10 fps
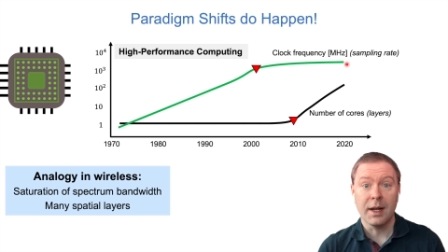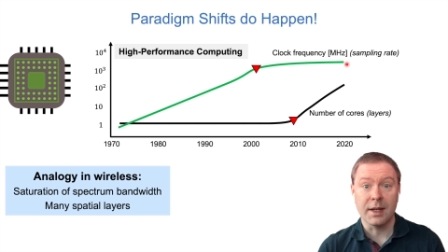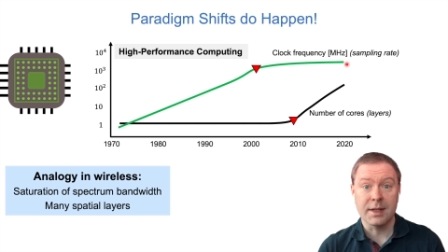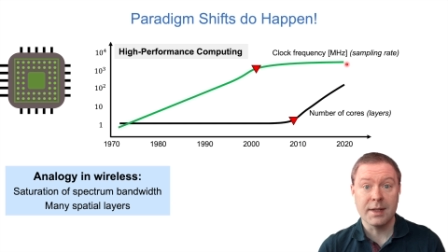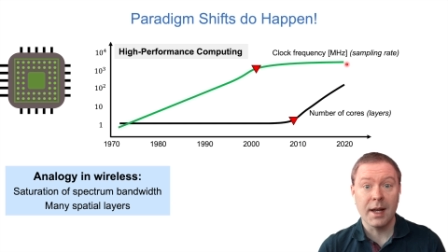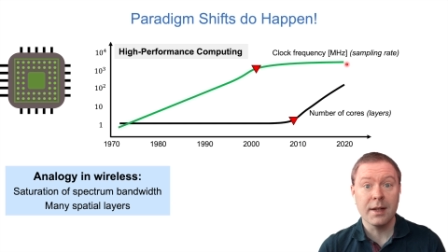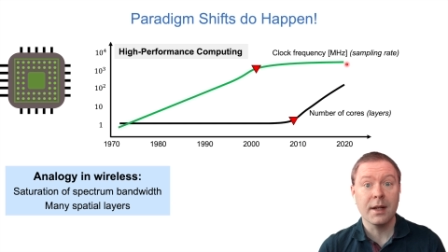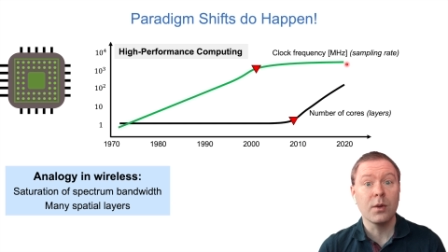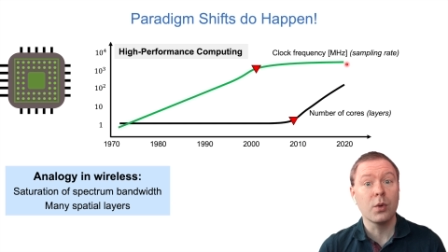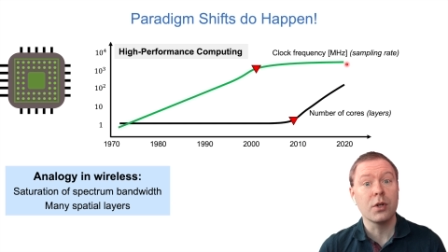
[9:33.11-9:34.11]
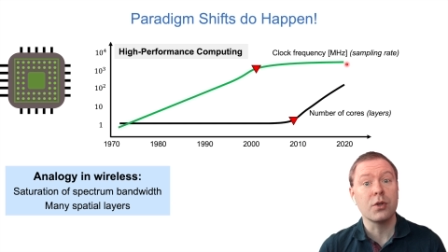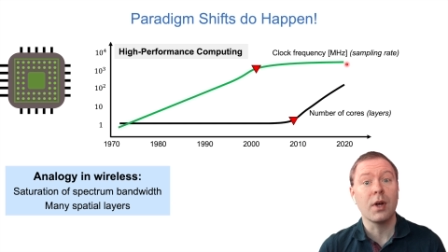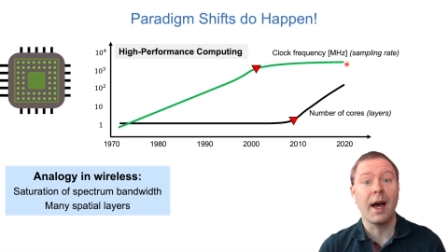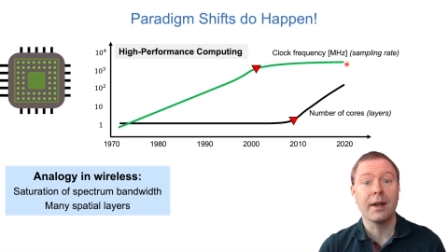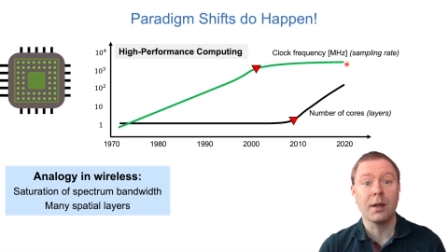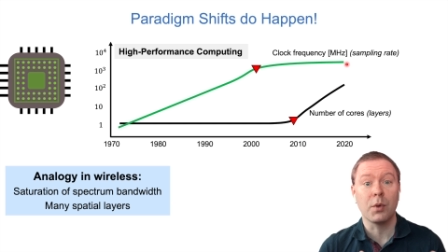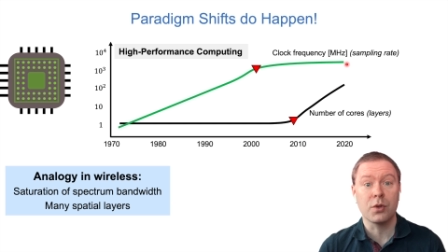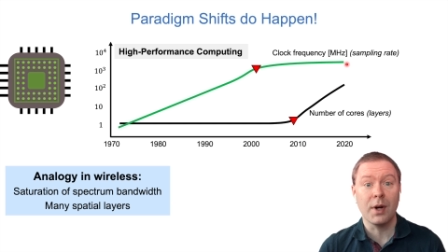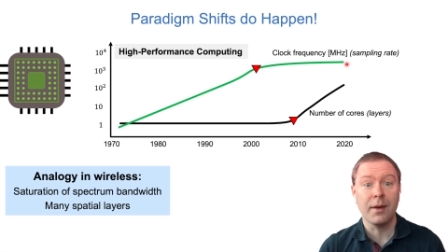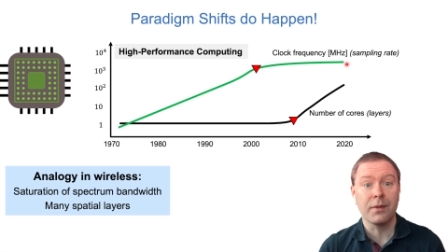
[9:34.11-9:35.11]
Instead, in order to handle more
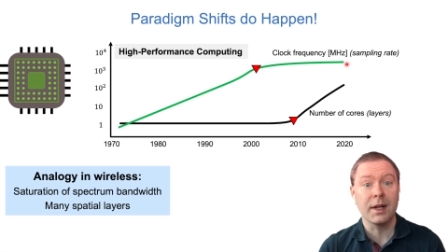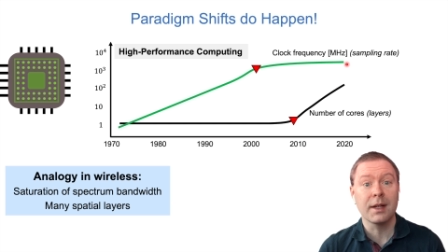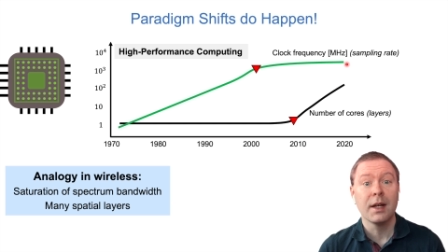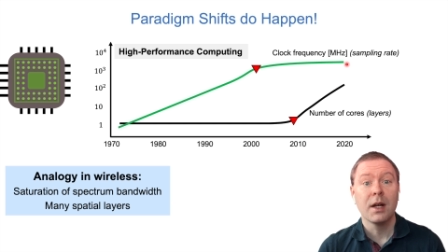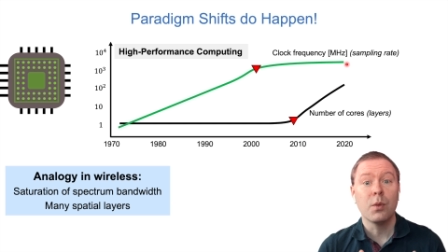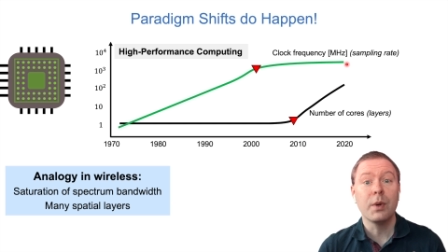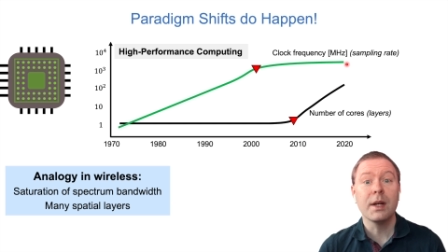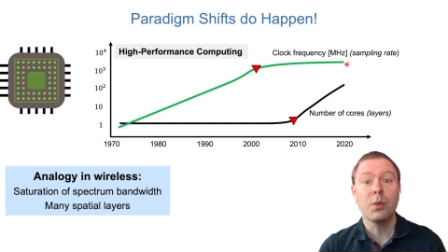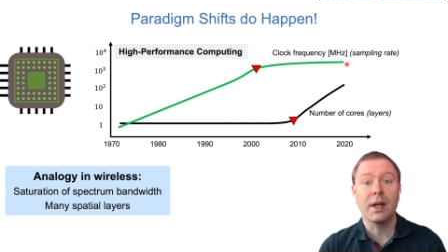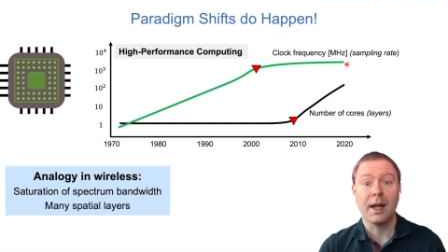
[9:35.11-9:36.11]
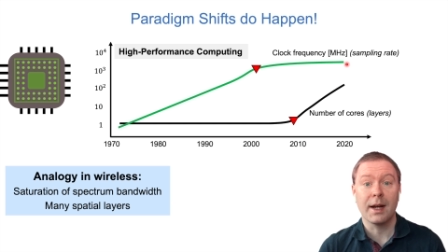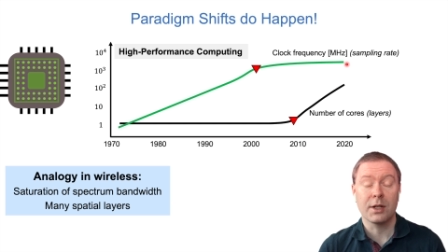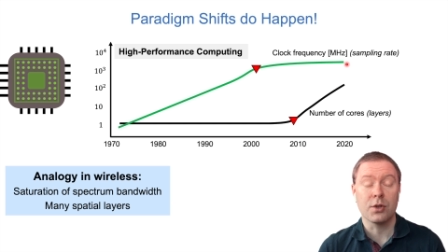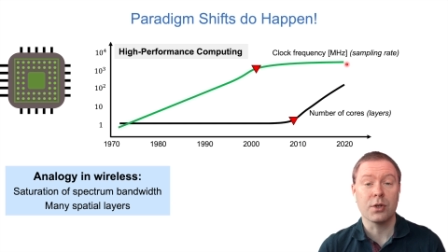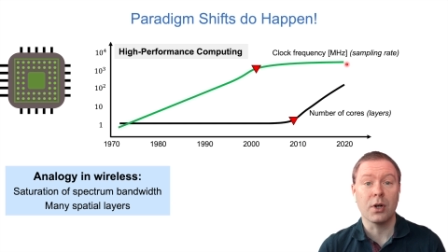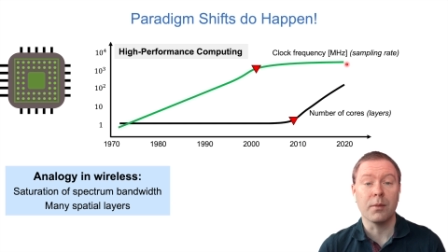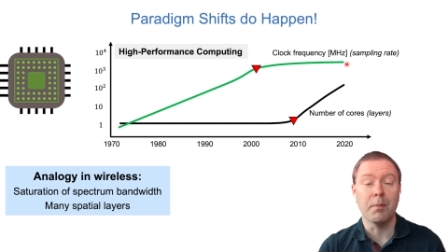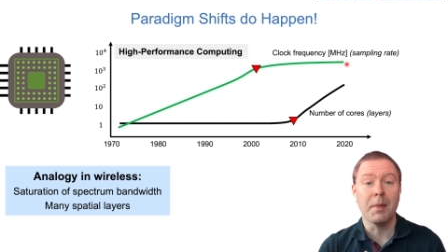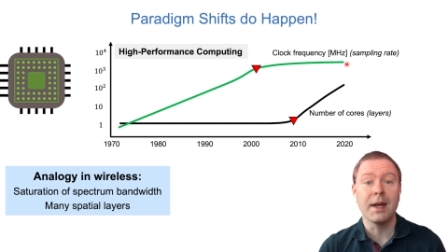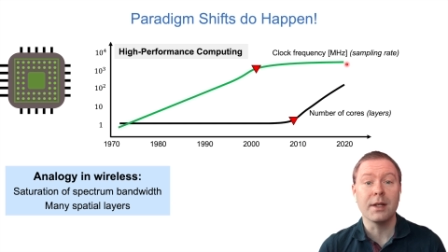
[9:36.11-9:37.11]
traffic, we would like to serve
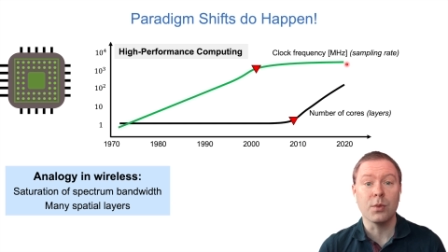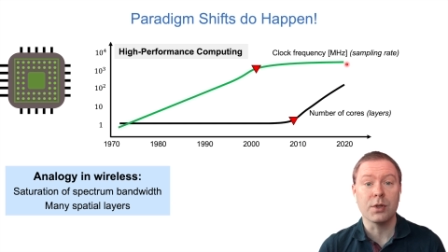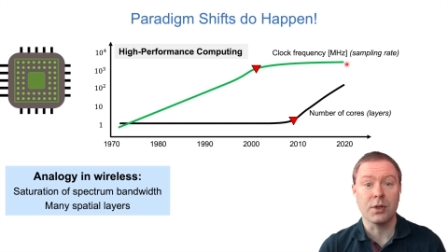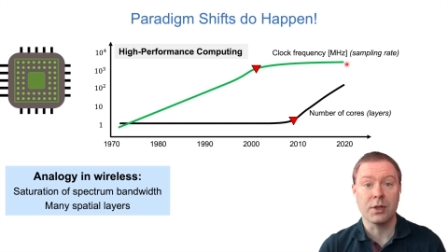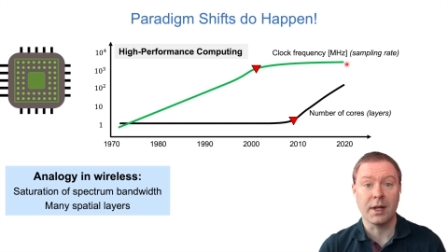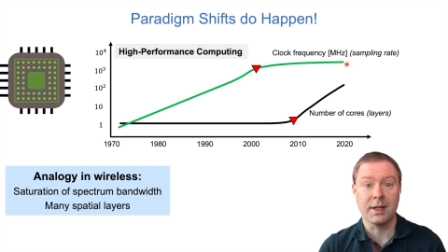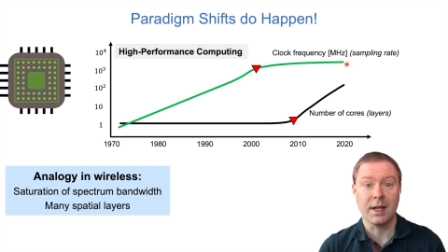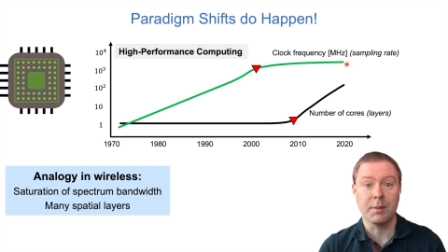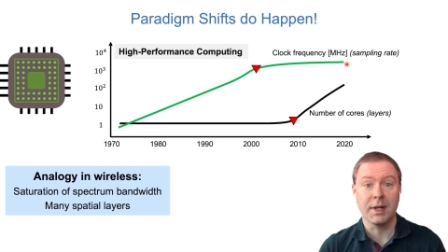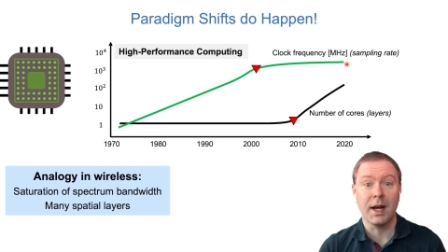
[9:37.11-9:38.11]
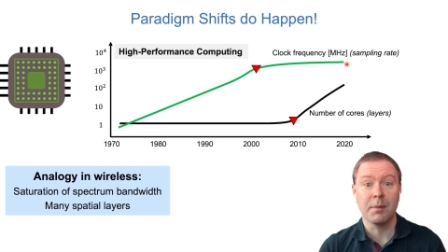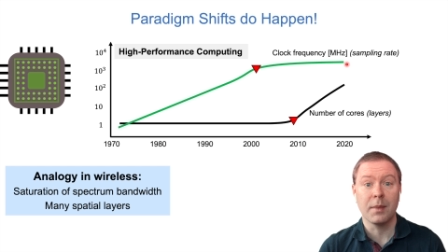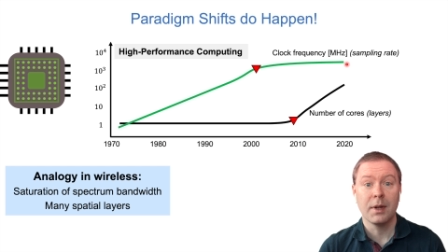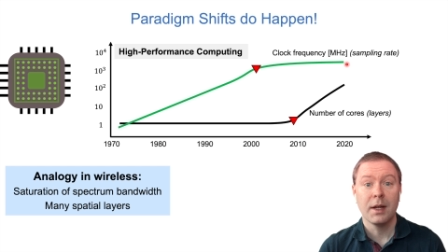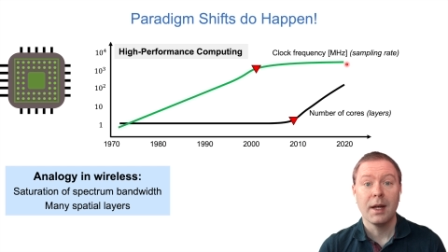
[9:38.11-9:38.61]
many users at the same time